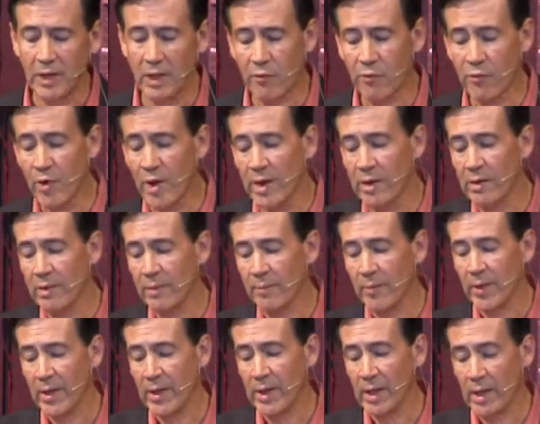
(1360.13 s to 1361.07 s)
And friend,
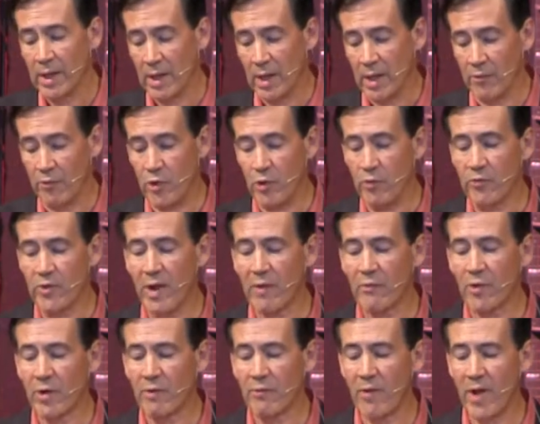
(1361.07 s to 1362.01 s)
if you've
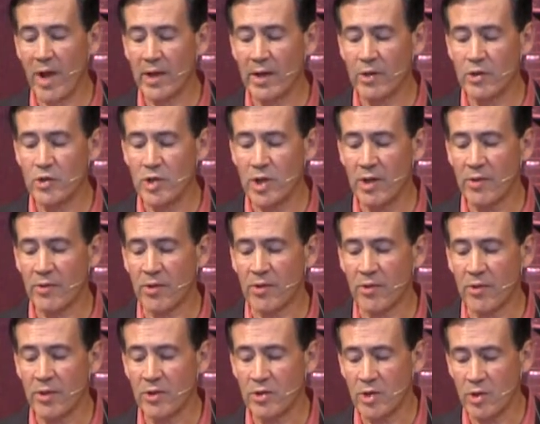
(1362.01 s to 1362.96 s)
never invited
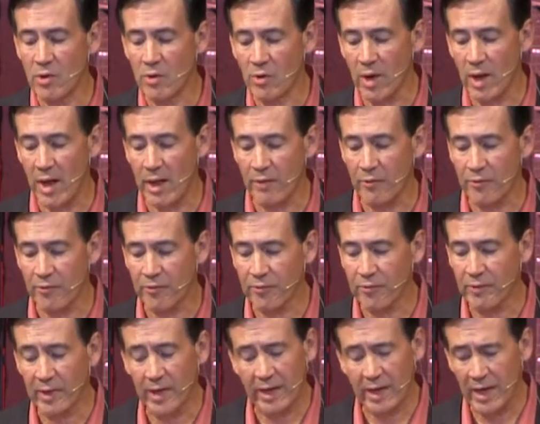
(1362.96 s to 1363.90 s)
Jesus into your
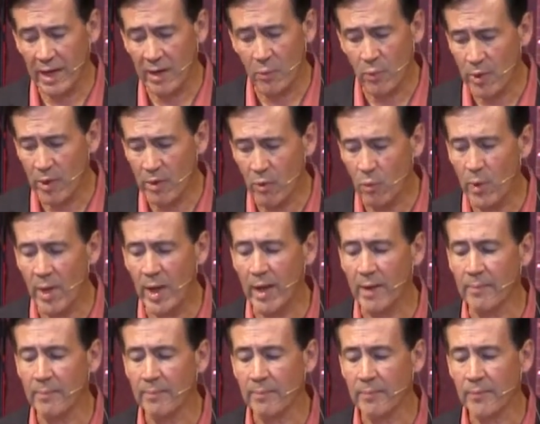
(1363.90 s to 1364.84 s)
life in any real
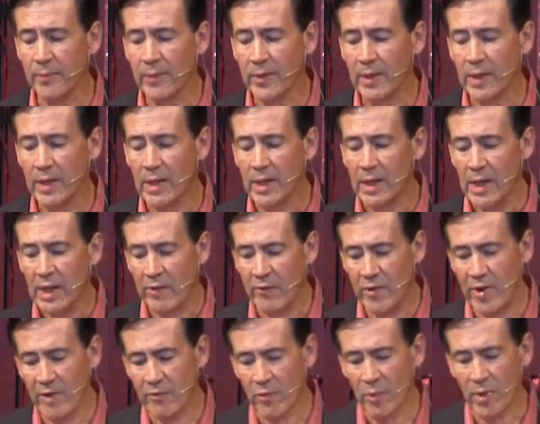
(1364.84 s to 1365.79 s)
way,
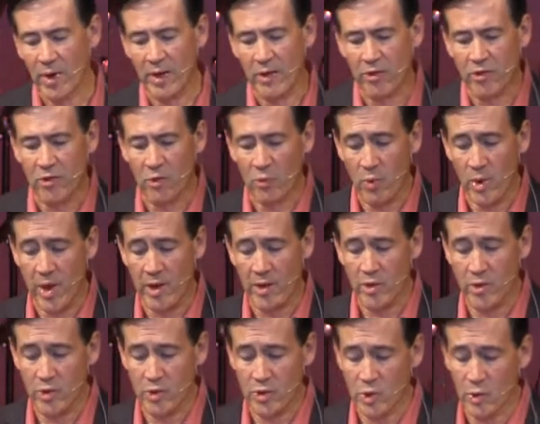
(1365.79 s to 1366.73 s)
You've never really
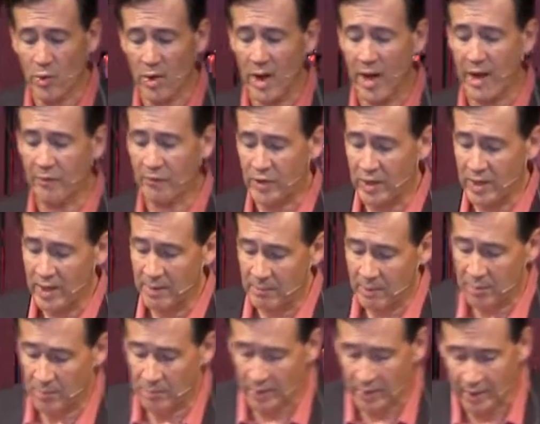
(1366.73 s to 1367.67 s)
surrendered your life to
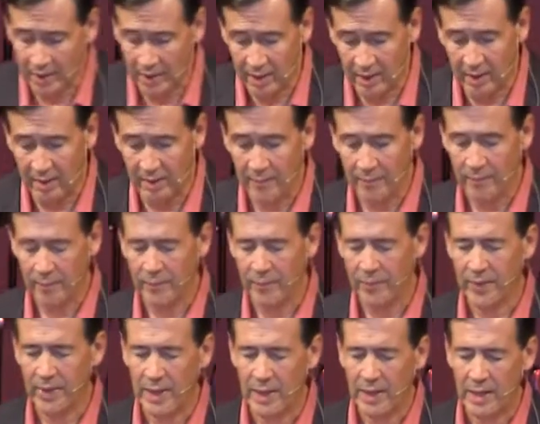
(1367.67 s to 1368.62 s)
Him completely.
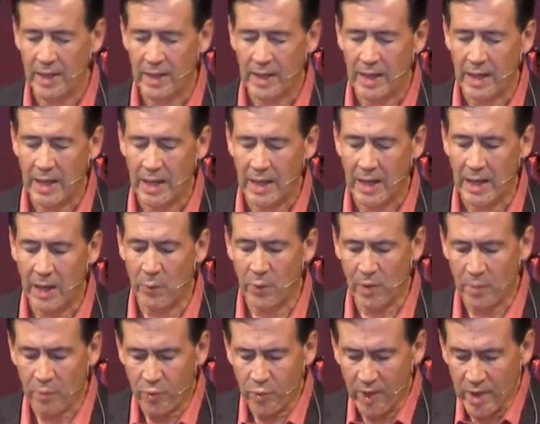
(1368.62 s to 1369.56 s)
I
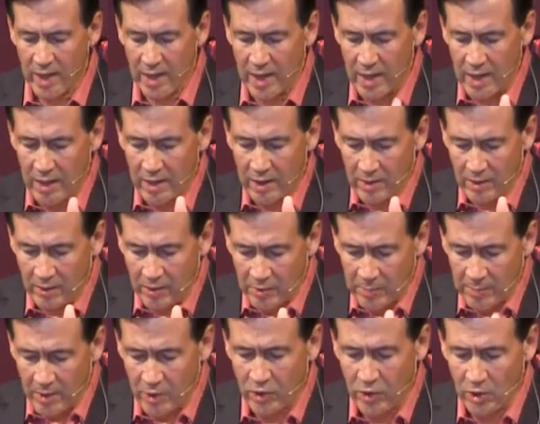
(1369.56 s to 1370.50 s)
want to pray
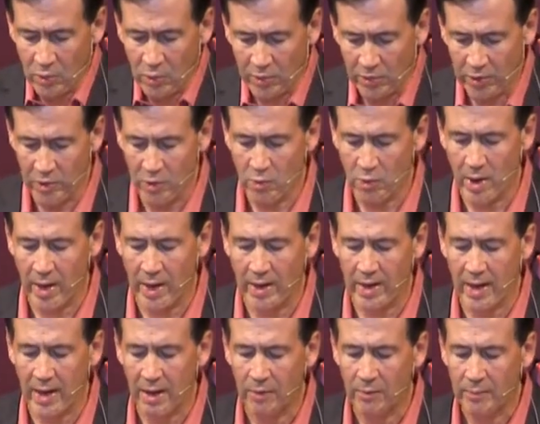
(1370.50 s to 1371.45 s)
especially with you
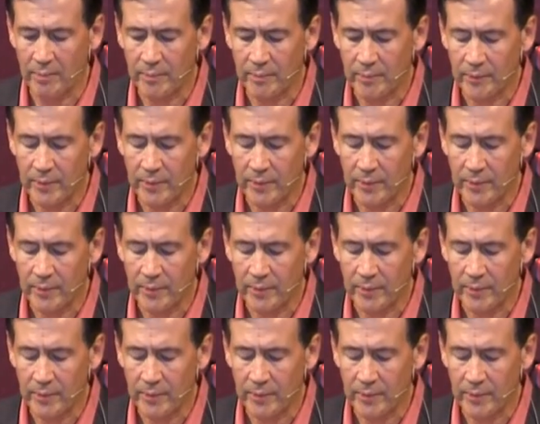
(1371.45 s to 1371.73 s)
right now.